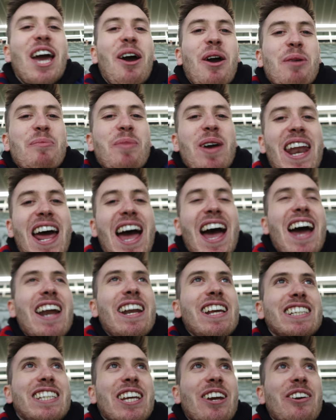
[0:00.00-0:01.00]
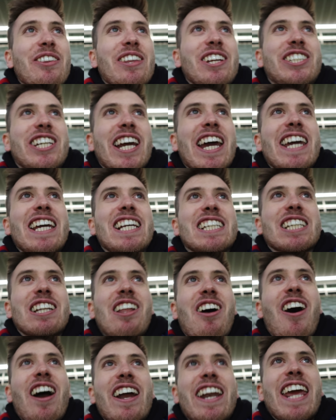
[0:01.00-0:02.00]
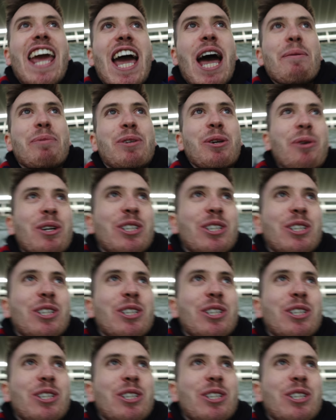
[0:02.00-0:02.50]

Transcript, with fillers: going bananas here at the cheese, lining up to